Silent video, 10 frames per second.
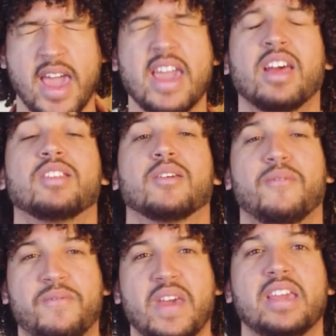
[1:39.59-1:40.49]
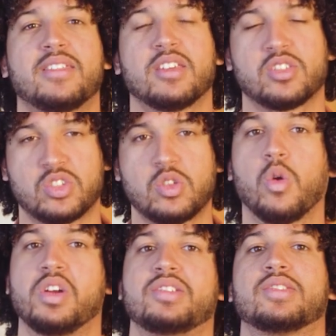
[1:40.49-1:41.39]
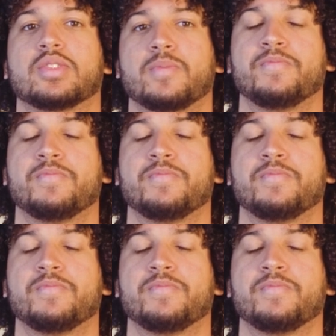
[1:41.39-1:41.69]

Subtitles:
and faith stories.